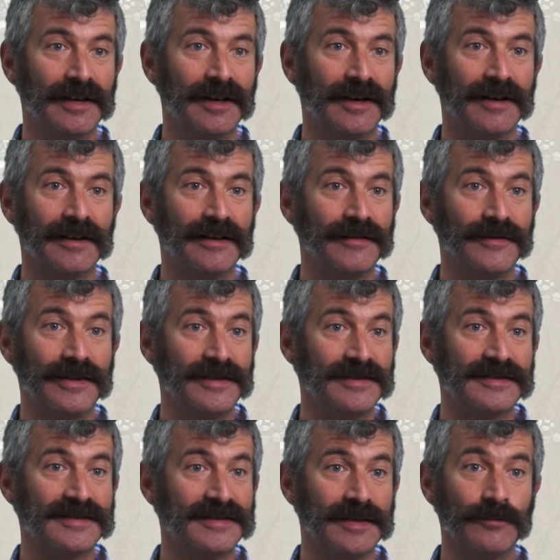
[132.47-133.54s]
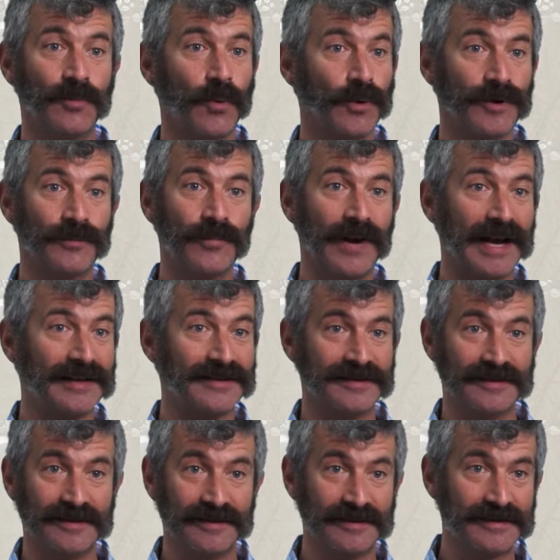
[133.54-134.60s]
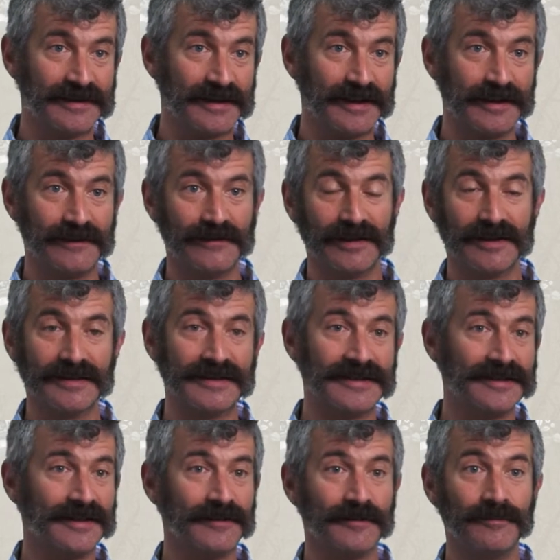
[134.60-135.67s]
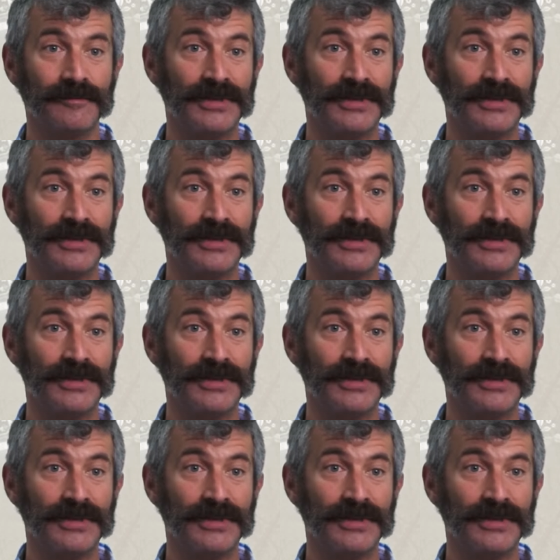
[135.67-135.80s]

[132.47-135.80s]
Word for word: uh, these important practices that give us, you know,